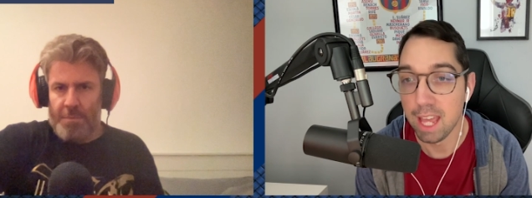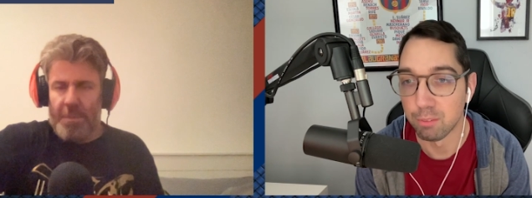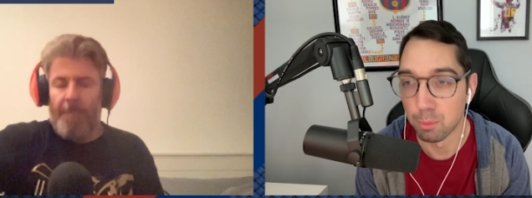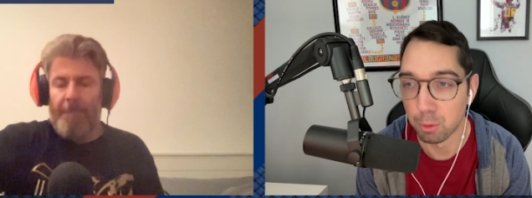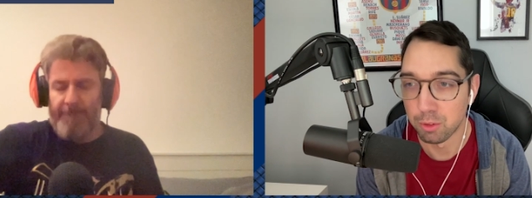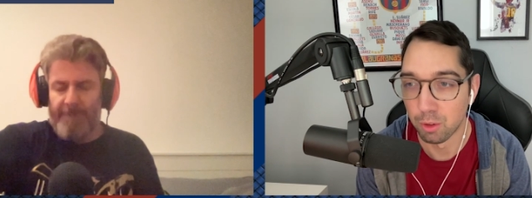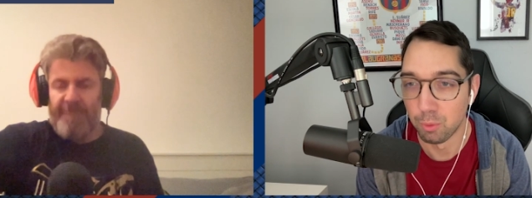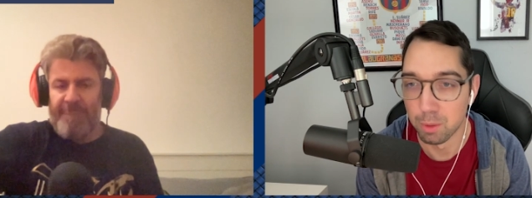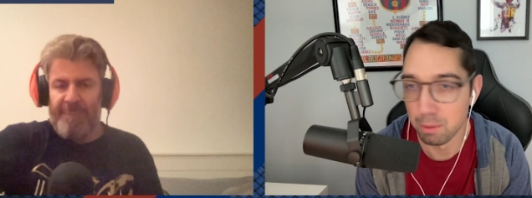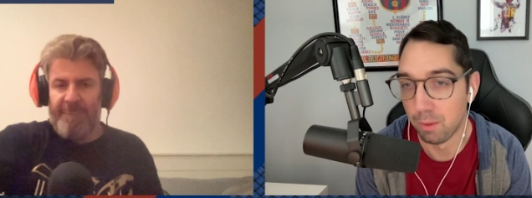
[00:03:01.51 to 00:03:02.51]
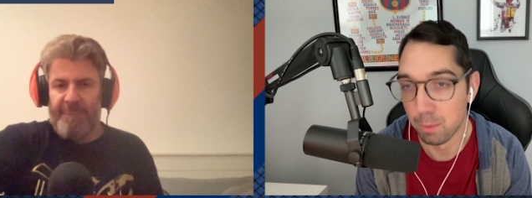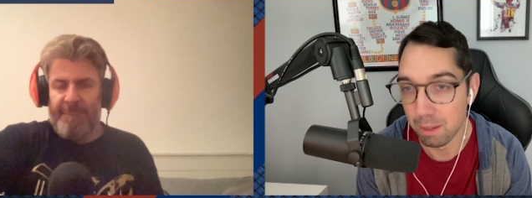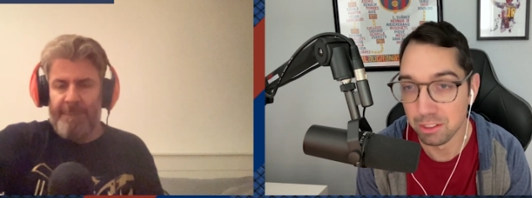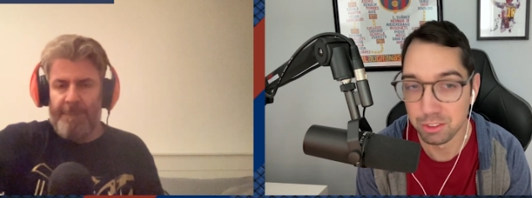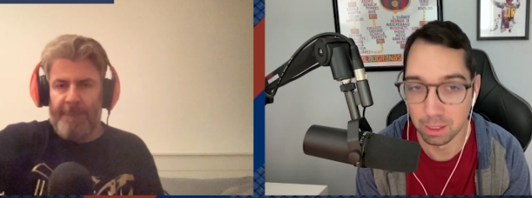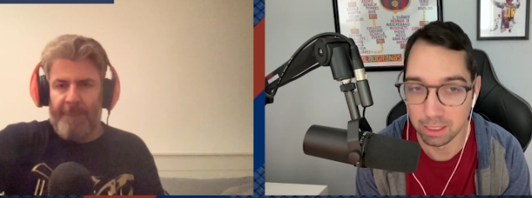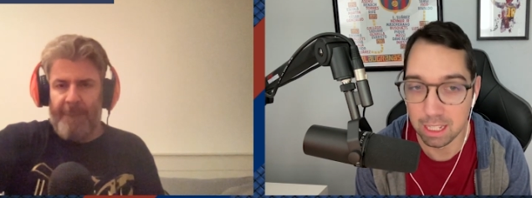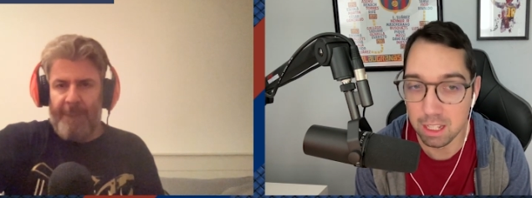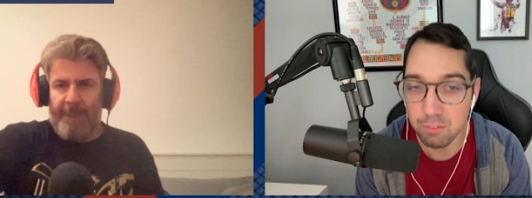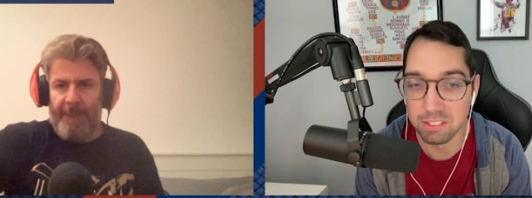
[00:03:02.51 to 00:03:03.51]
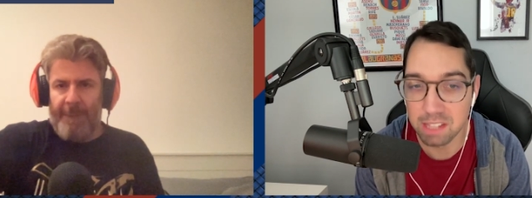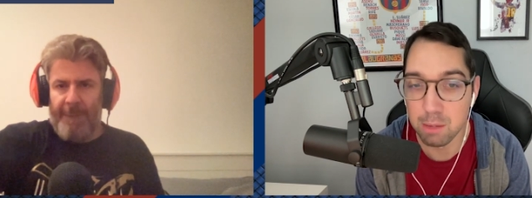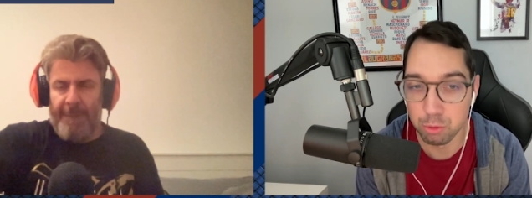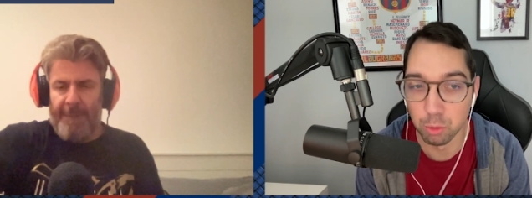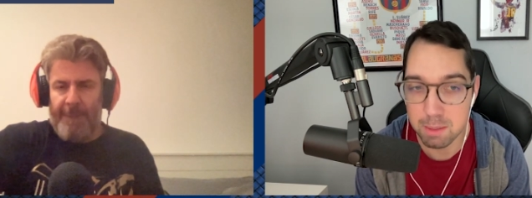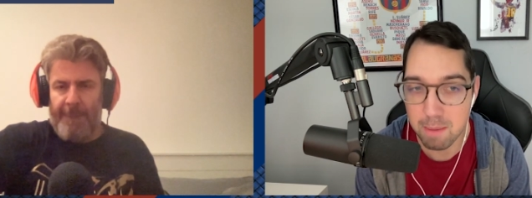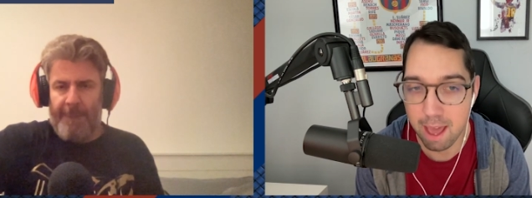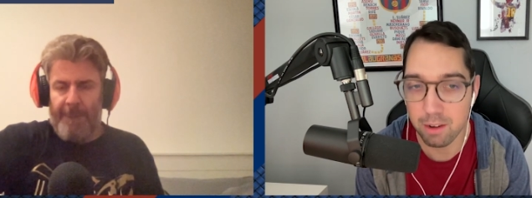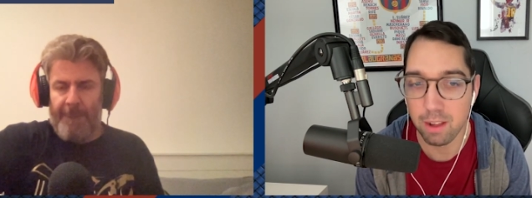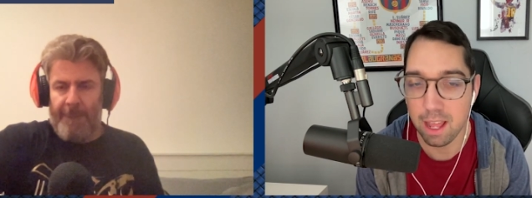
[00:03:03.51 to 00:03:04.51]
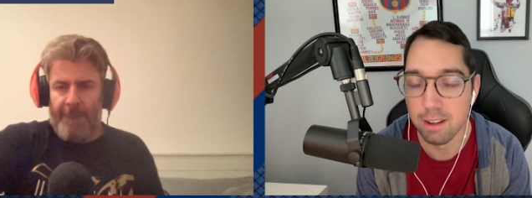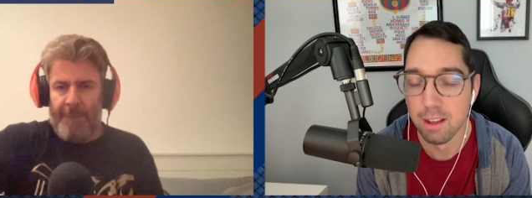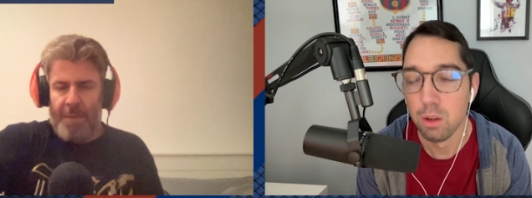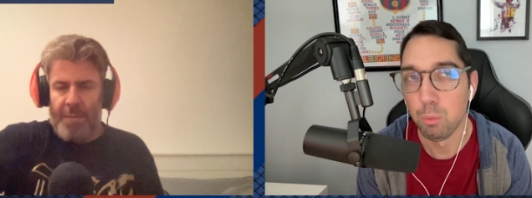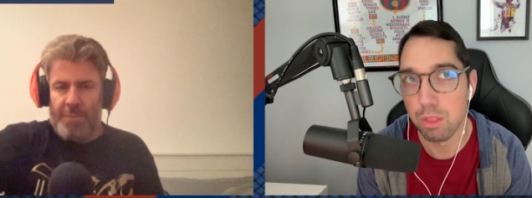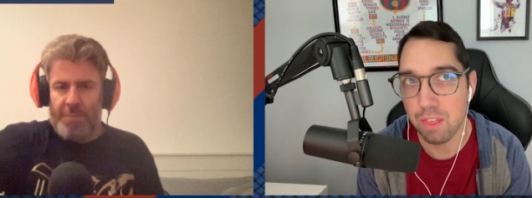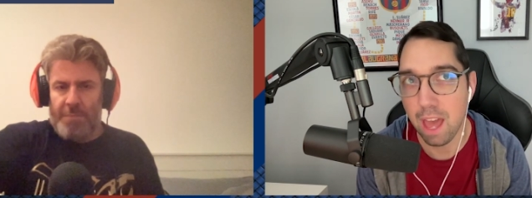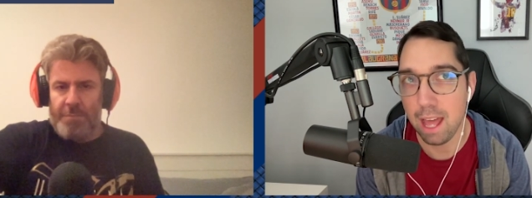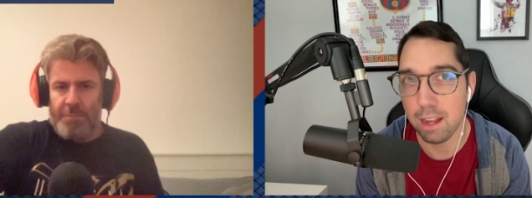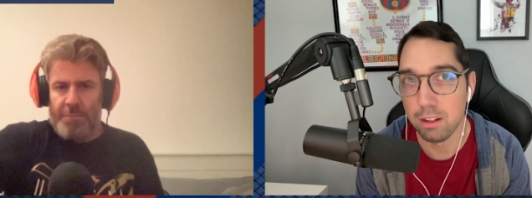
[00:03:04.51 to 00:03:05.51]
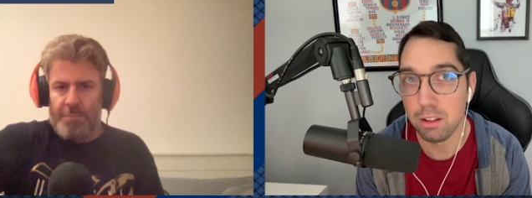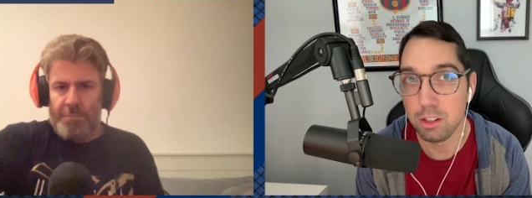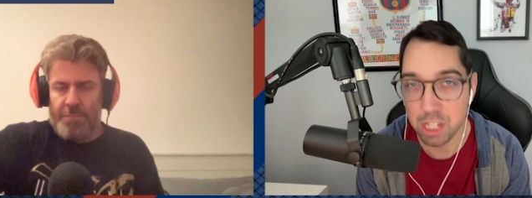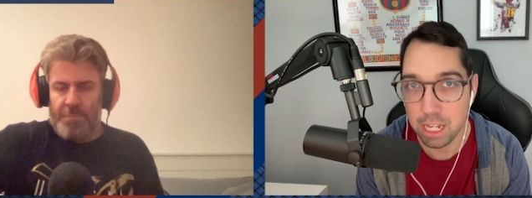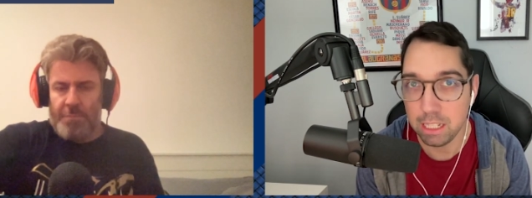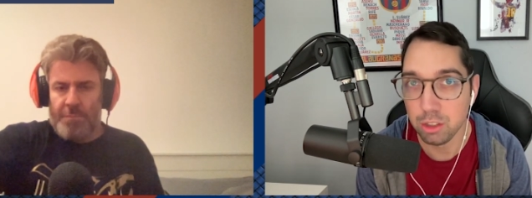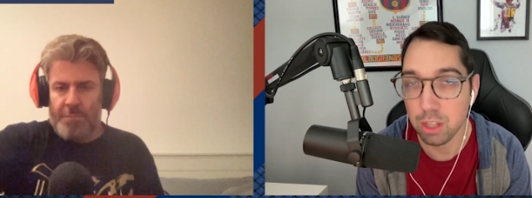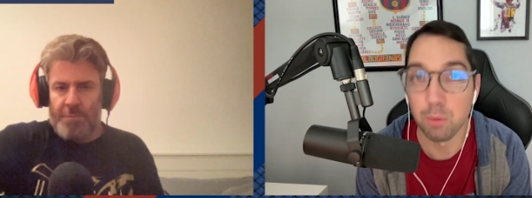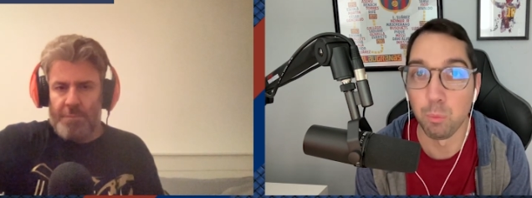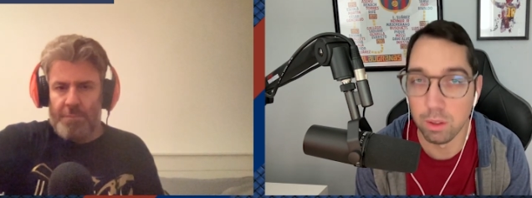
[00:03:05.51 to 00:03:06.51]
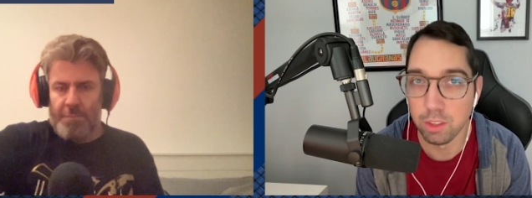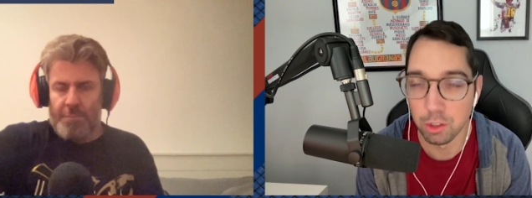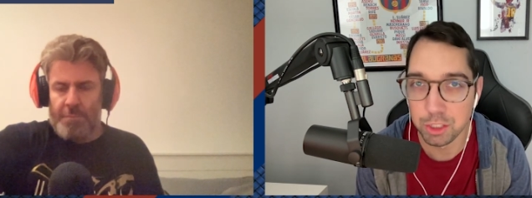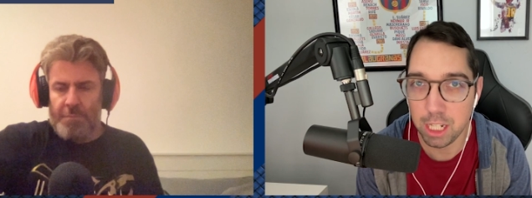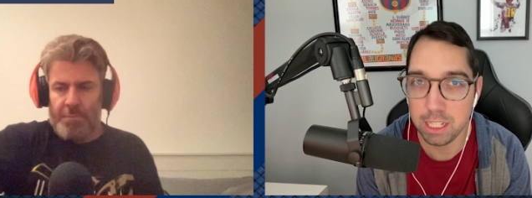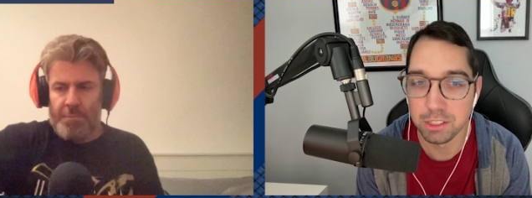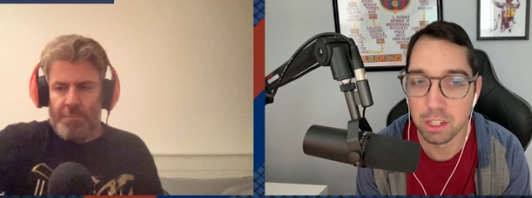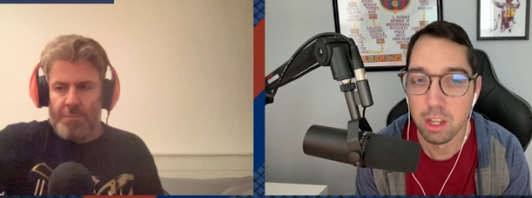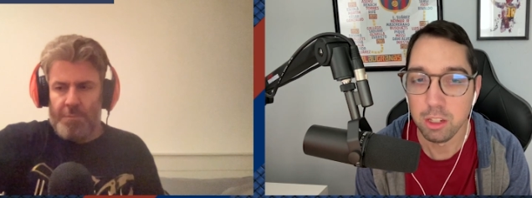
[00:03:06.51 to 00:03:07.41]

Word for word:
Speaker 1: and Roberto yeah. would have been on the bench. Like if this game truly mattered, and with that change, that one little change,